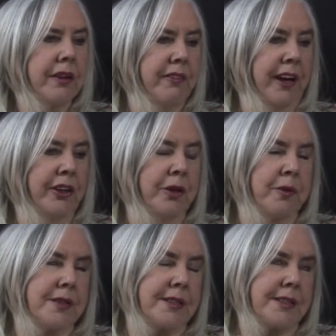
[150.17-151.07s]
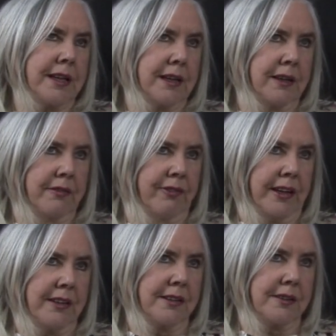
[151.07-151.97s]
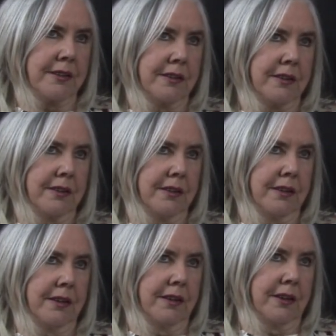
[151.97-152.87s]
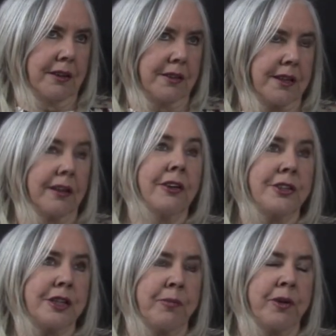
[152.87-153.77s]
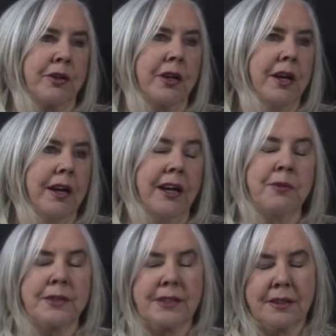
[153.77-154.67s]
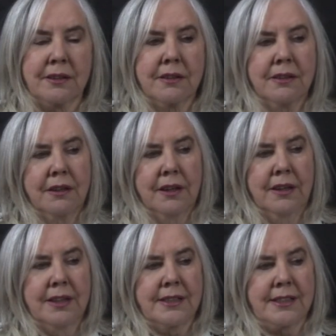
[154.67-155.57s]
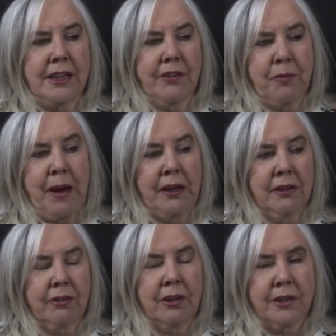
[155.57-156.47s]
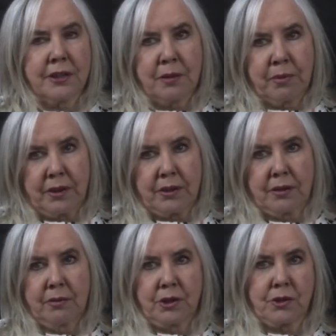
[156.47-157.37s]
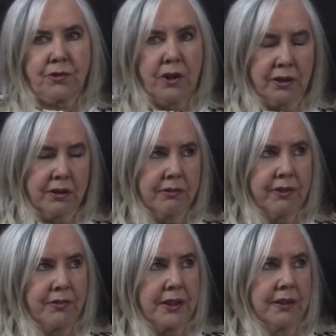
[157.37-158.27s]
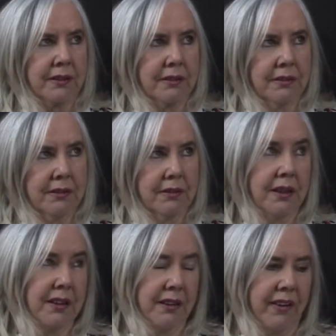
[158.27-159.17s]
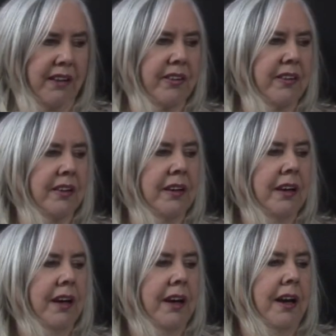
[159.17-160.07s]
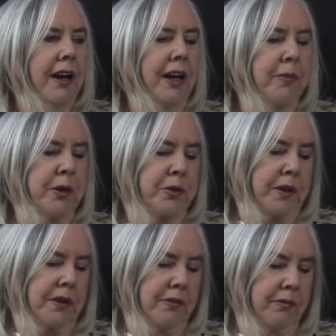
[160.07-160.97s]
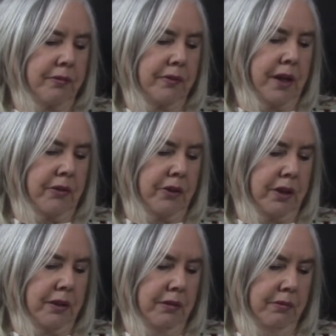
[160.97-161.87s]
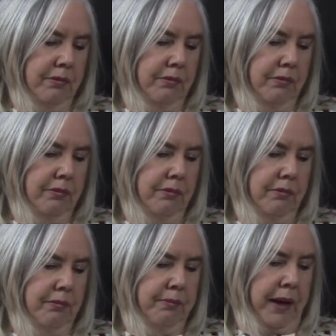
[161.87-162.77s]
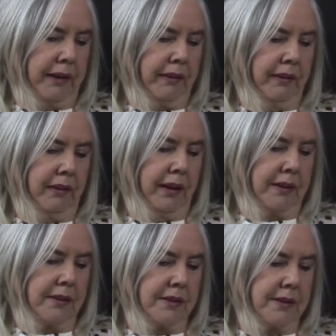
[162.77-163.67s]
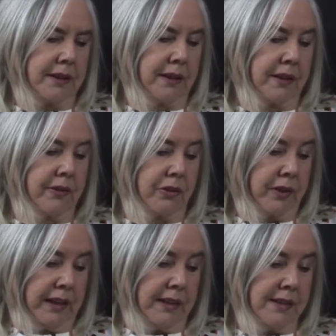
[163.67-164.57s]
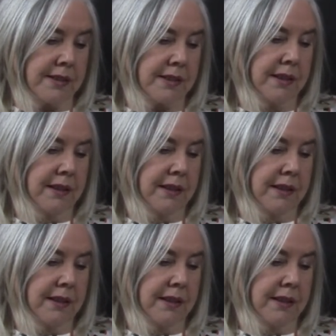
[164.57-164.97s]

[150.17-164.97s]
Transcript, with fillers: The venue was uh, a field outside Clontibret. It was the scene of the Battle of Clontibret, which was fought in 1595, I think, uh, between Henry Bagenal and uh, the O'Neills.